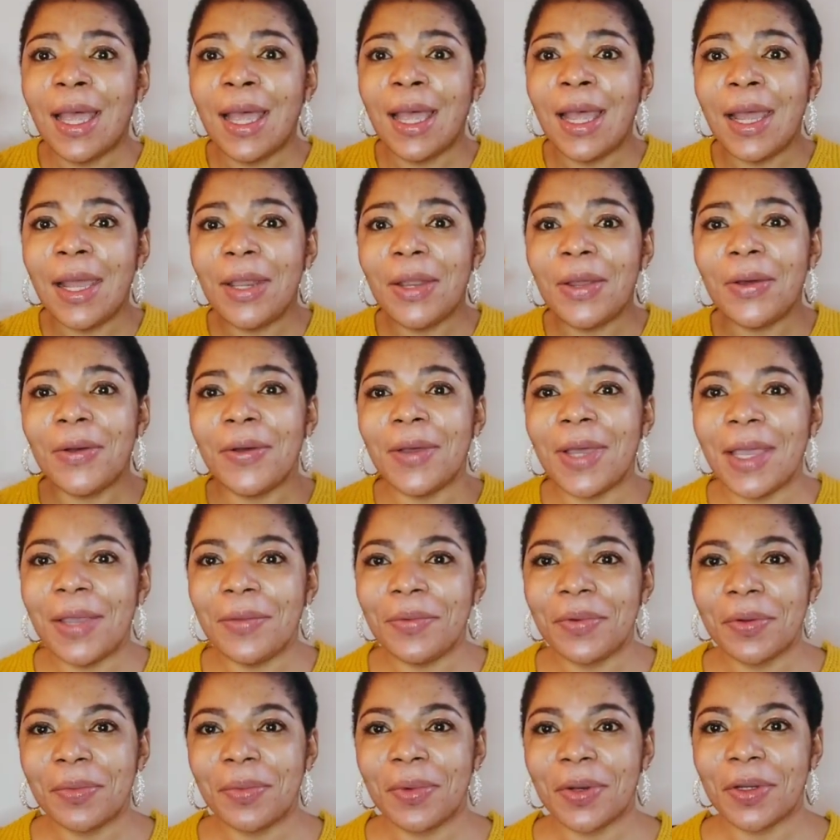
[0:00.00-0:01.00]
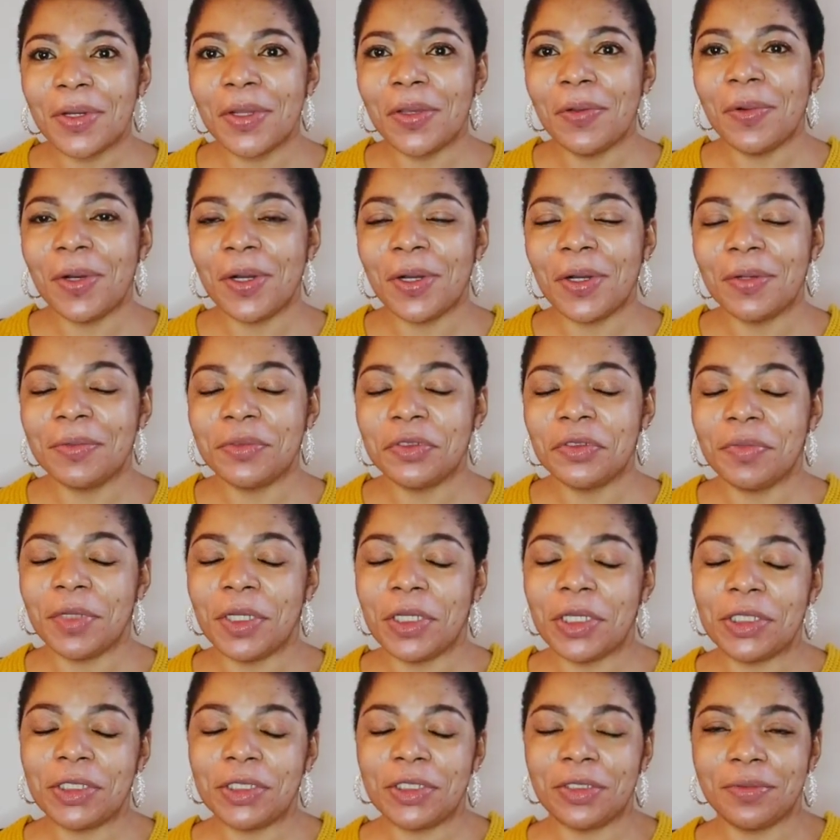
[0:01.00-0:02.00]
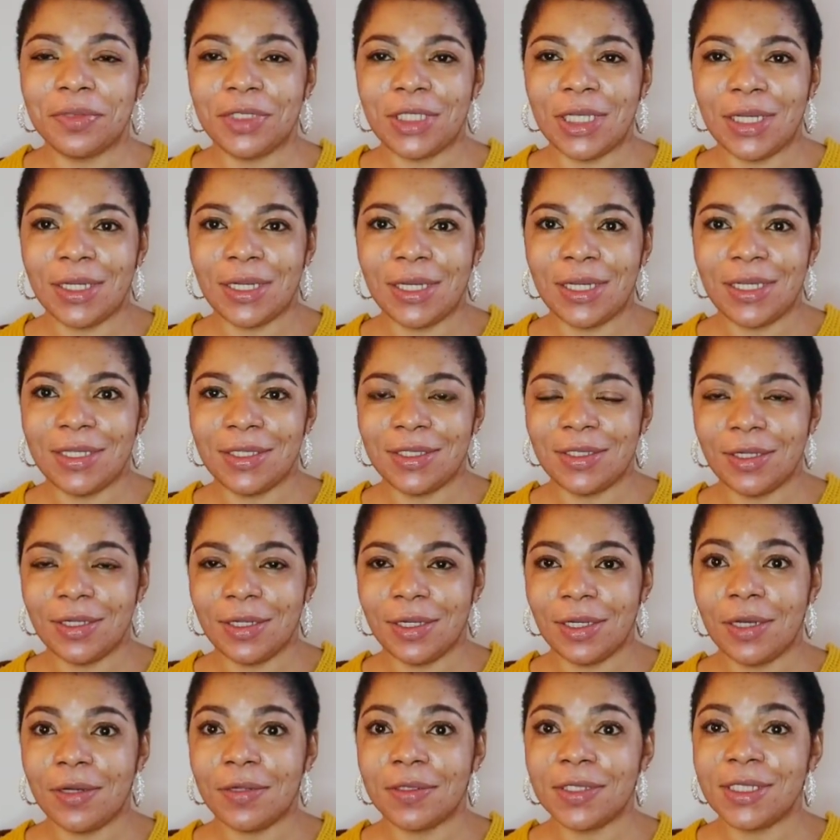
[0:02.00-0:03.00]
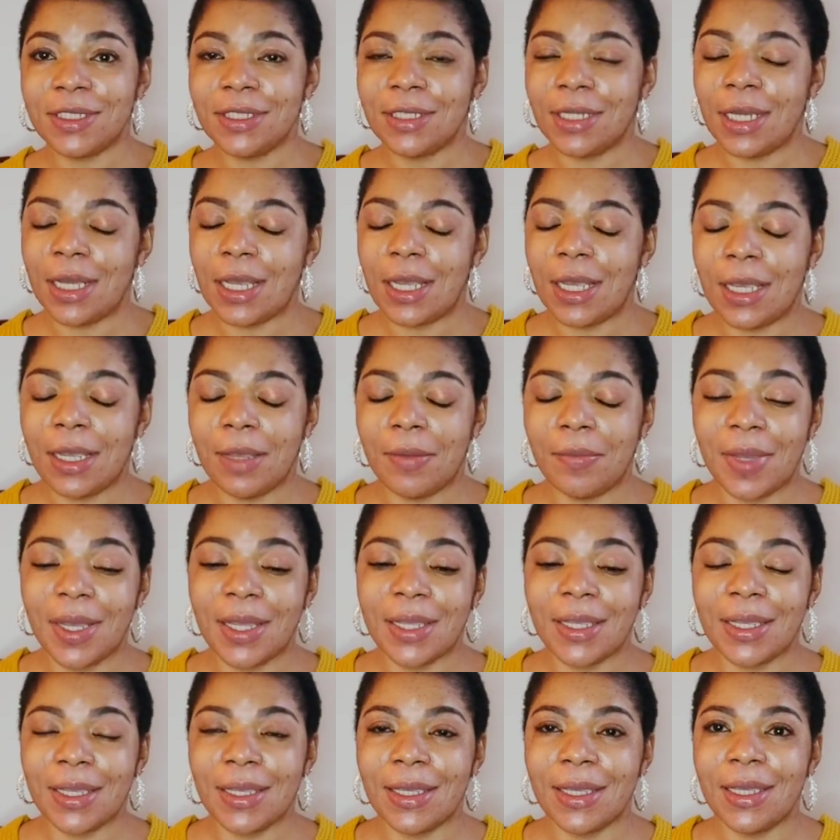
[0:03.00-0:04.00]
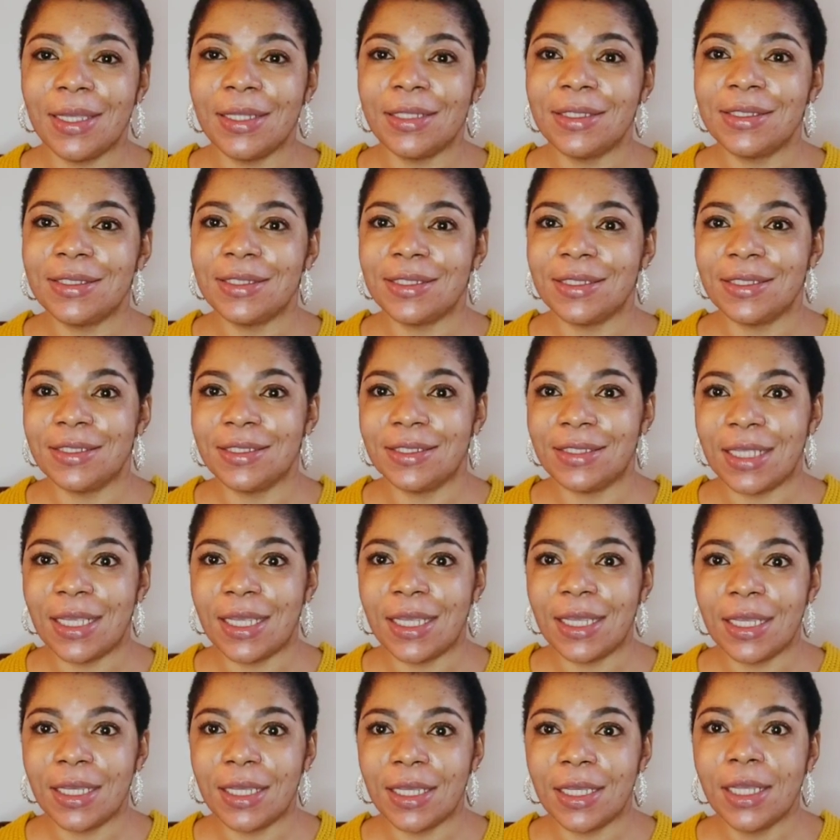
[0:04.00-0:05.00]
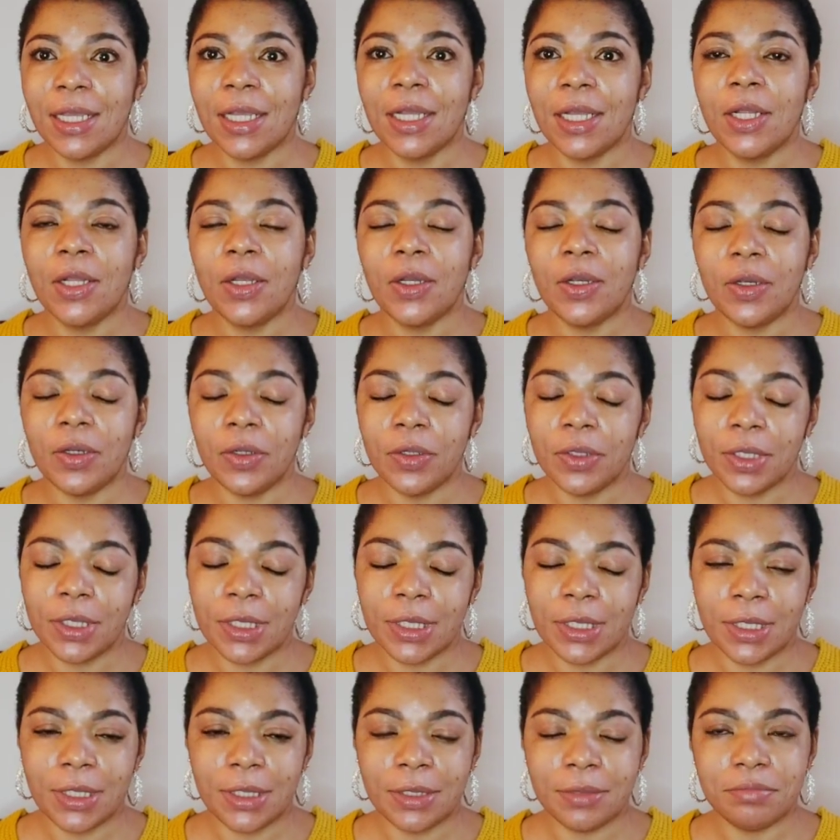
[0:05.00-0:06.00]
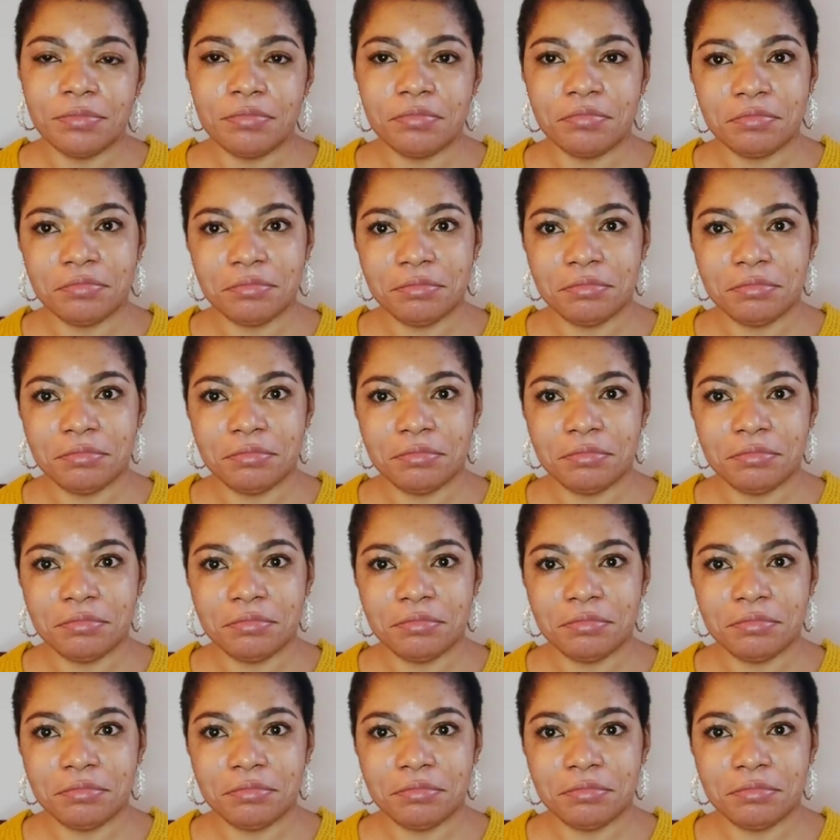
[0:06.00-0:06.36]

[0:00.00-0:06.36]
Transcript: hello everybody welcome to my youtube channel it's your girl tina i am back again today looking